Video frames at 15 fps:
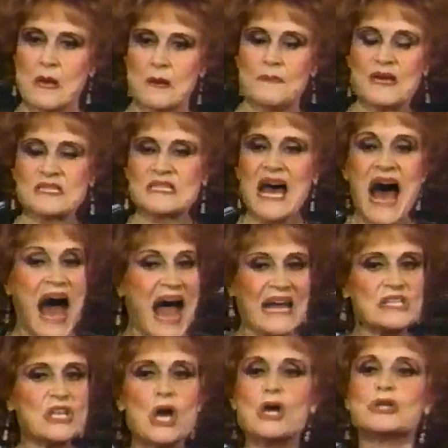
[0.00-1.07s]

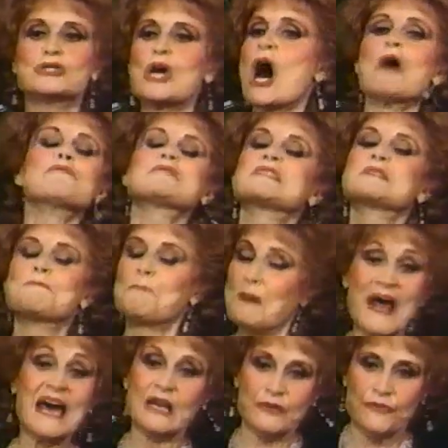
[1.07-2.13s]
Besides, don't
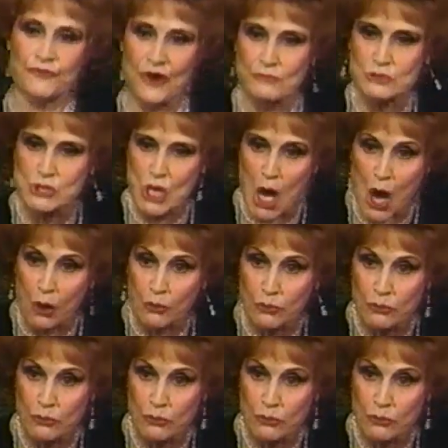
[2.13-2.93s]
split from Joe.